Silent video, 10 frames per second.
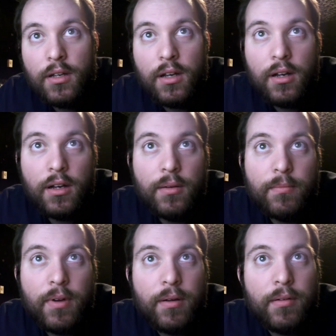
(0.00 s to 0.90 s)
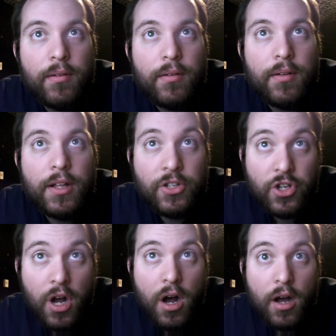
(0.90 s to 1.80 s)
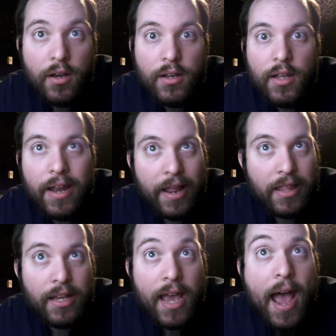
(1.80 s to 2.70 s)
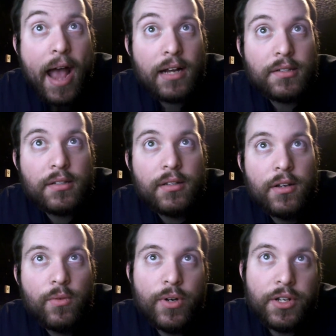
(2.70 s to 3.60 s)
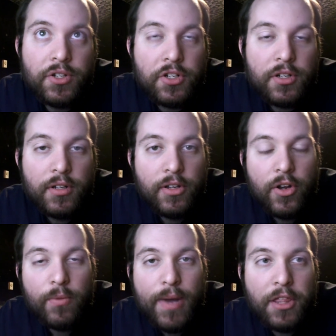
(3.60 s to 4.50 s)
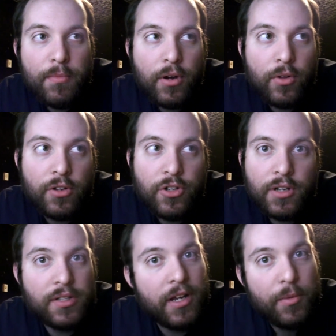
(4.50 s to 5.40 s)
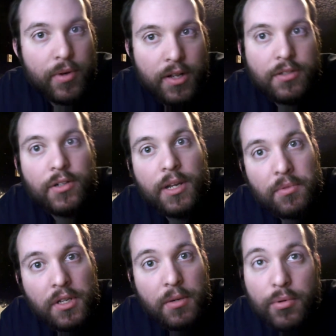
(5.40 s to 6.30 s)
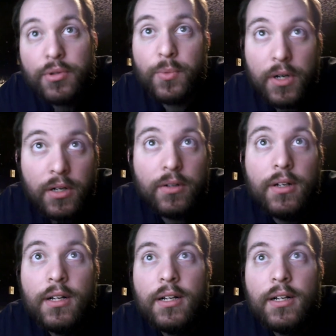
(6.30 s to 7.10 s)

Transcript: and John, and I think Acts, which Matthew, Mark, Luke, and John is not how you pronounce their names in Hebrew as well.